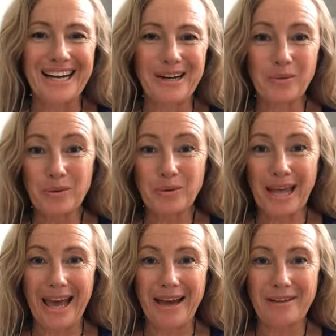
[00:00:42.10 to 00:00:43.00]
We would
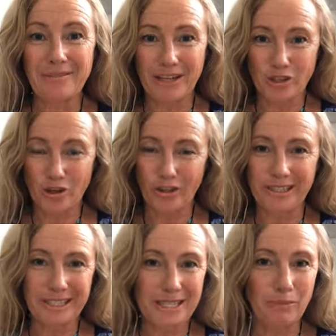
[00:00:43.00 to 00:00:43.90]
have a
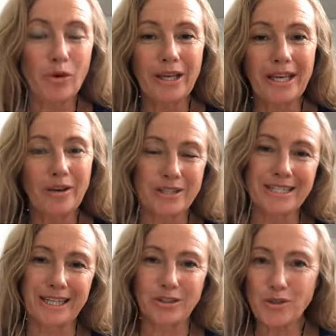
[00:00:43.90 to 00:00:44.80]
chocolate chip cookie or a
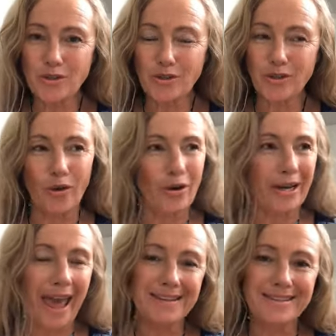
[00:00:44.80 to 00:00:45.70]
snickerdoodle or an
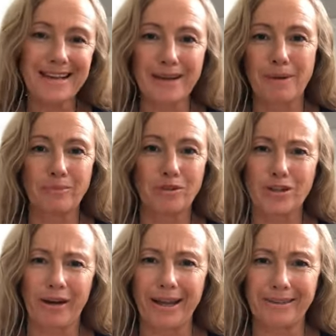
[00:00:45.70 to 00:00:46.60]
Anzac. Mum was a
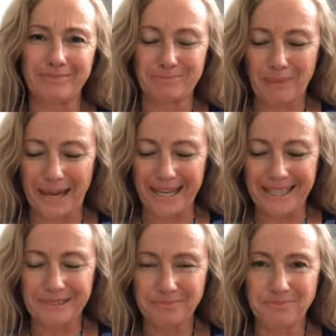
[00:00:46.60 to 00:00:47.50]
great
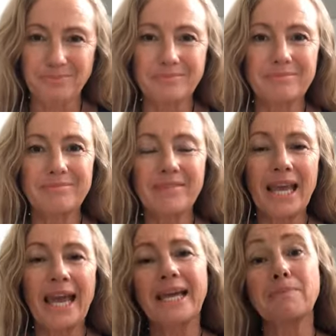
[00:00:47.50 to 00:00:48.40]
baker.
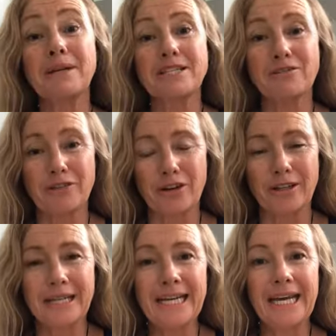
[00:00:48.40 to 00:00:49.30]
And a piece of fruit.
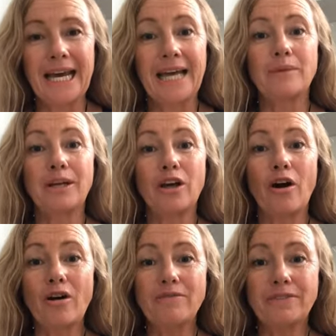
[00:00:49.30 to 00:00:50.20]
And then we go
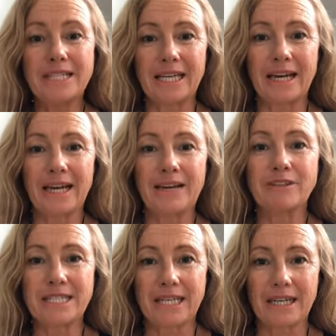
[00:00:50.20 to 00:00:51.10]
home for dinner, and
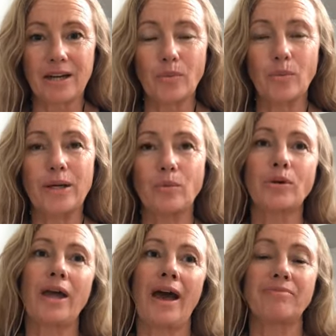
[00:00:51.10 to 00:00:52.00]
for dinner we
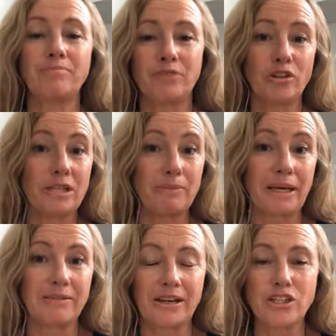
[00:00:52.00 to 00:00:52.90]
would have usually
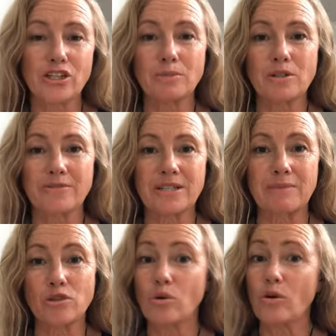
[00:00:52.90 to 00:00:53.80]
meat and vegetables of
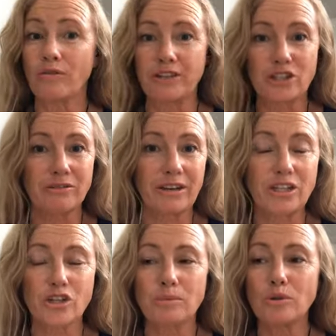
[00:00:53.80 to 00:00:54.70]
some sort, or fish and
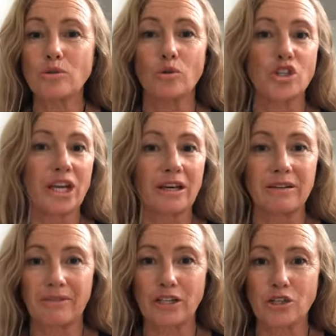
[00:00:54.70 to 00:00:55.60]
vegetables, or chicken
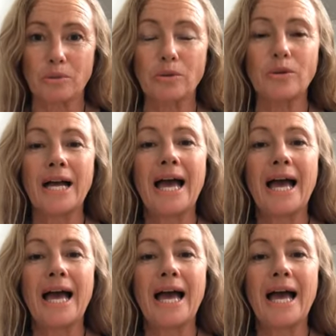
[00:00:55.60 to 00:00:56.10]
and vegetable,